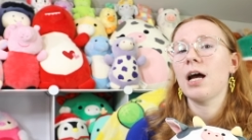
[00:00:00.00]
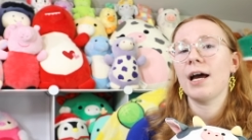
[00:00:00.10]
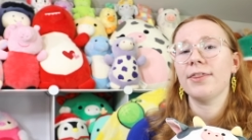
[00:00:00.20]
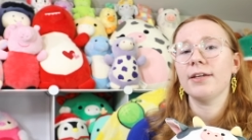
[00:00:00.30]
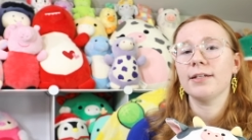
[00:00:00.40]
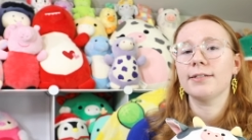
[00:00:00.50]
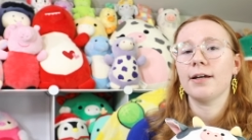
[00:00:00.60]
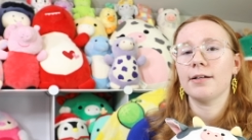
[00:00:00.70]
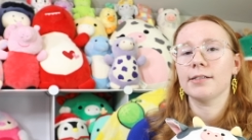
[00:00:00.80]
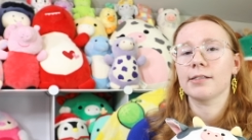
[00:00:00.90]
I think it
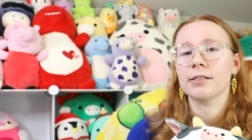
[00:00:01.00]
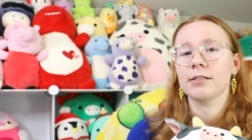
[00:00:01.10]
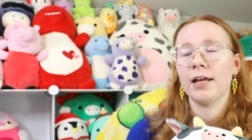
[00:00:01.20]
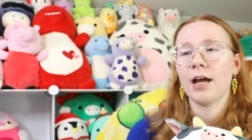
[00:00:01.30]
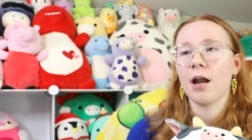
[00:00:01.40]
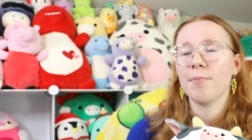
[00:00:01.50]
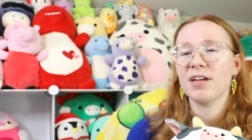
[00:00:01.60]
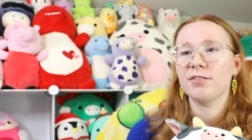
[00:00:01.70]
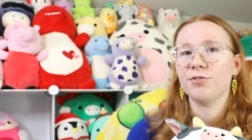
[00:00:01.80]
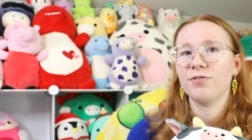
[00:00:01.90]
does. It kind of
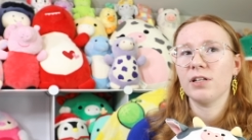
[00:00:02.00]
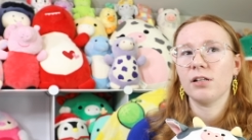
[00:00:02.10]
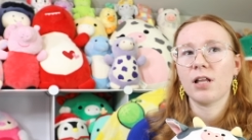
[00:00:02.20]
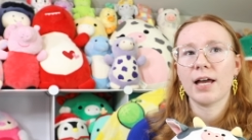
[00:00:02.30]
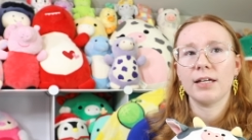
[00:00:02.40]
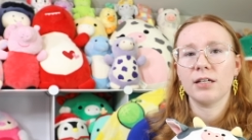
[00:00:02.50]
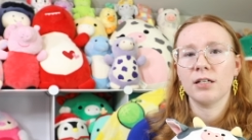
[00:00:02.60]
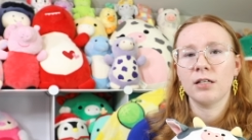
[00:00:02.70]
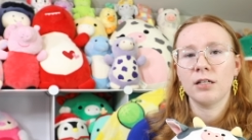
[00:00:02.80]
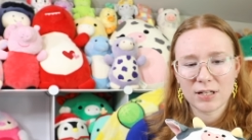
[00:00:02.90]
makes you feel like,
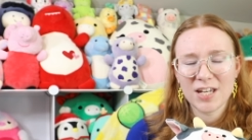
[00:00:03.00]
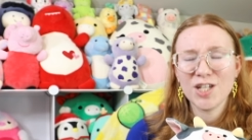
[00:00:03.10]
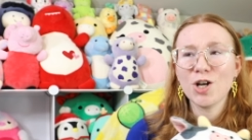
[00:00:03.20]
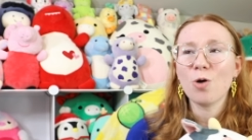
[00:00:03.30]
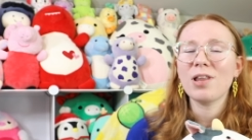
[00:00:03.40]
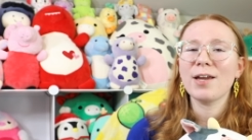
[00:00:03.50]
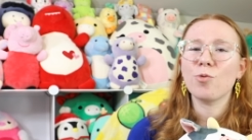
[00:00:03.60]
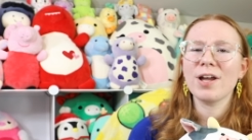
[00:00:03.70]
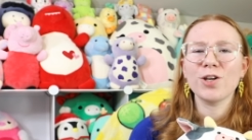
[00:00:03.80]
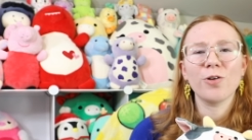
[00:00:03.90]
you know, like
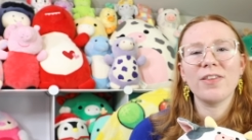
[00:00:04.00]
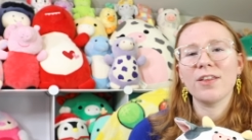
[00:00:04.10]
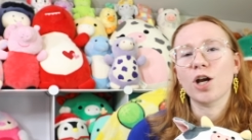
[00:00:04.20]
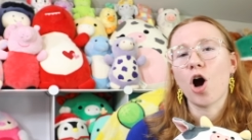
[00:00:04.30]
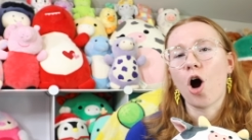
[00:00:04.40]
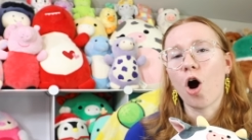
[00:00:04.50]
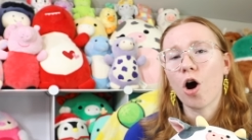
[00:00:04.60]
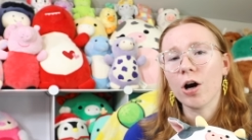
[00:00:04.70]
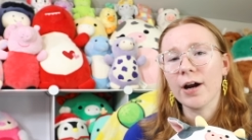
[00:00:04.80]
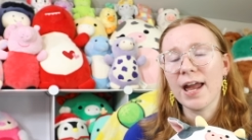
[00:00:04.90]
when you're in the
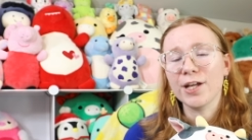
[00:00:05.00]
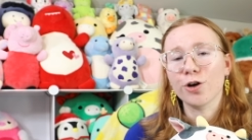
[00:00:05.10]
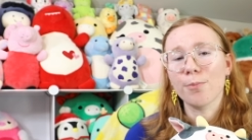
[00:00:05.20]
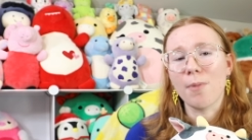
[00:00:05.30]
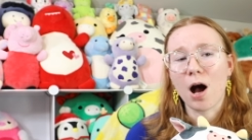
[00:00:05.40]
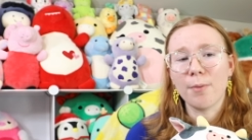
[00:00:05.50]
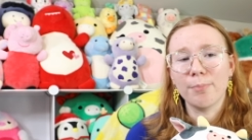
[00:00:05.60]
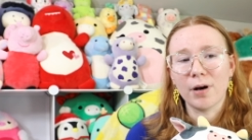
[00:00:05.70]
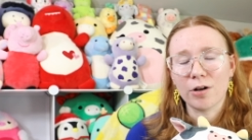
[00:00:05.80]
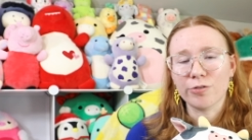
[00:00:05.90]
car and your mom
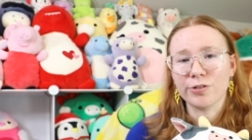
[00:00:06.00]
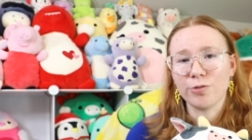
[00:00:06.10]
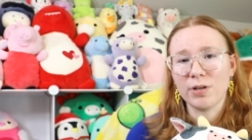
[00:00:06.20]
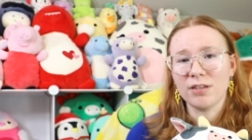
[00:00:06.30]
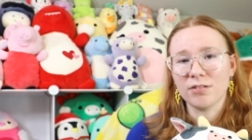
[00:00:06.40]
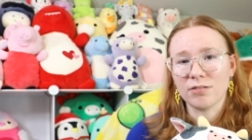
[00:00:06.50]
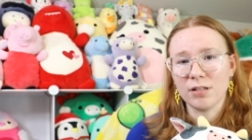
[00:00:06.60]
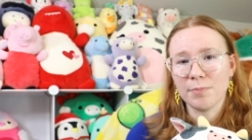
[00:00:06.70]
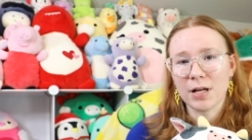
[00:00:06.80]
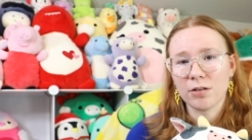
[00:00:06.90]
buckles you in the
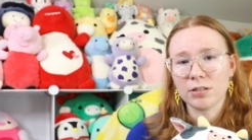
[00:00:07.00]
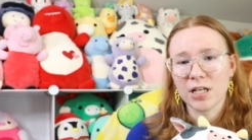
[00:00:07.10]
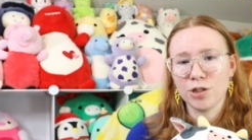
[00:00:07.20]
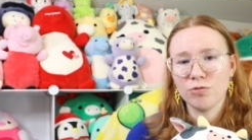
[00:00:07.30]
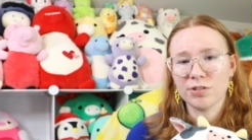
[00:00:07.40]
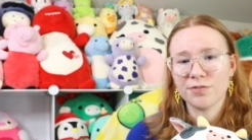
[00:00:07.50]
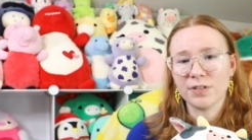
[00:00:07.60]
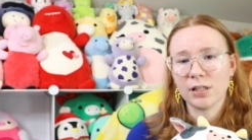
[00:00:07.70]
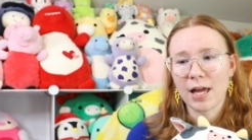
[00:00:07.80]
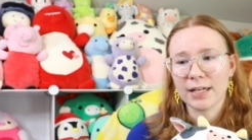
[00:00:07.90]
seatbelt and you just
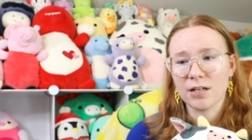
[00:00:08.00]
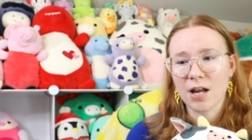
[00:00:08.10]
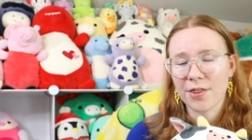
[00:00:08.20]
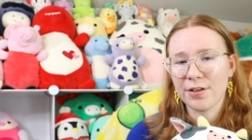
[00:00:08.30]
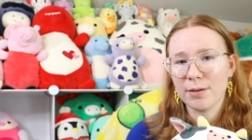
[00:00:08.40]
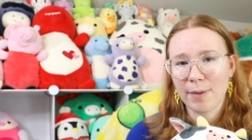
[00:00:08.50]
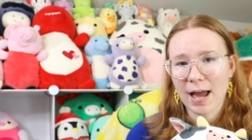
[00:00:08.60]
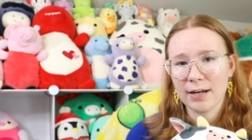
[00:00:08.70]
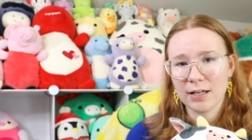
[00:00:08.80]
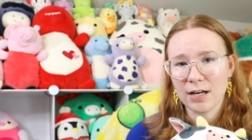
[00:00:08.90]
feel like nothing
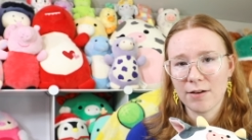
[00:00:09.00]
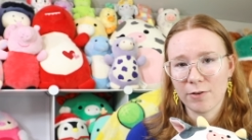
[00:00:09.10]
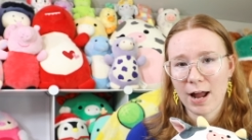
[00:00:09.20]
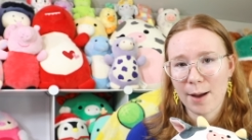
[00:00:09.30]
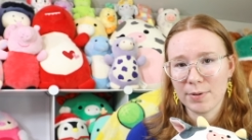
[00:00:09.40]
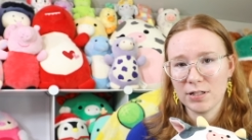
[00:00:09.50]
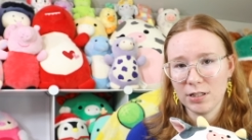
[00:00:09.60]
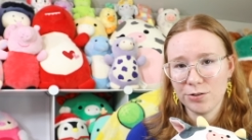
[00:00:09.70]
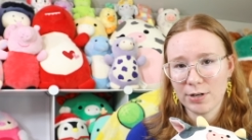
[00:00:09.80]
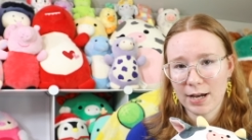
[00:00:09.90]
bad can ever happen
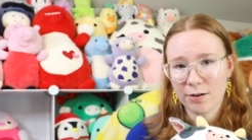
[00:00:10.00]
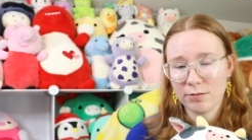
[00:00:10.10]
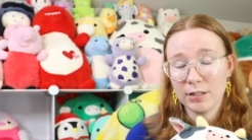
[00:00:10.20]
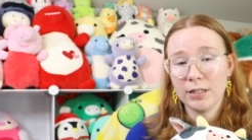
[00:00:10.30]
to you now.